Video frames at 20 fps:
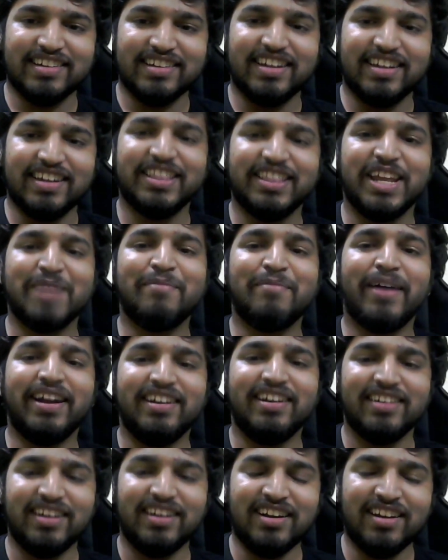The
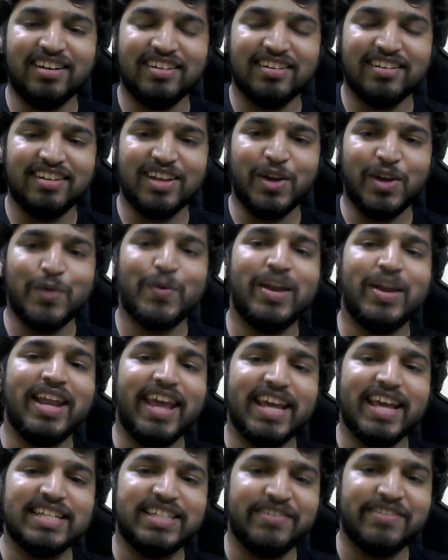remainder when A
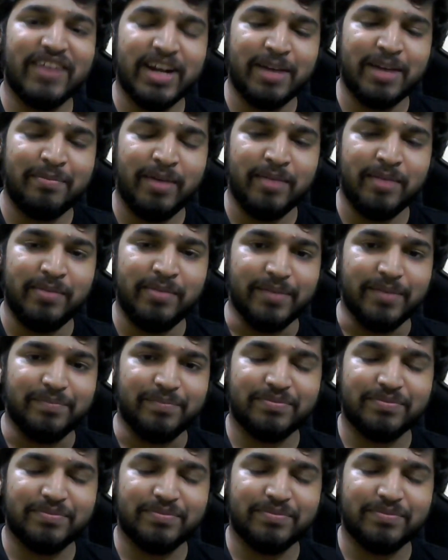is divided by B.